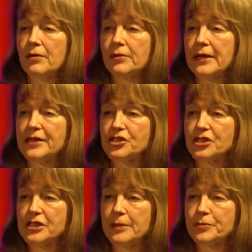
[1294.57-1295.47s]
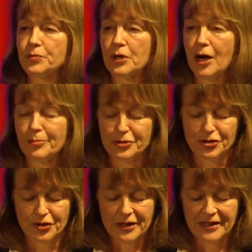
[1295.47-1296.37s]
relationships when
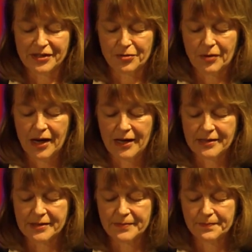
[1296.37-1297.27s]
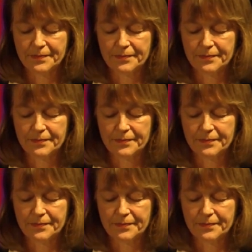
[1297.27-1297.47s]
opportunities arise.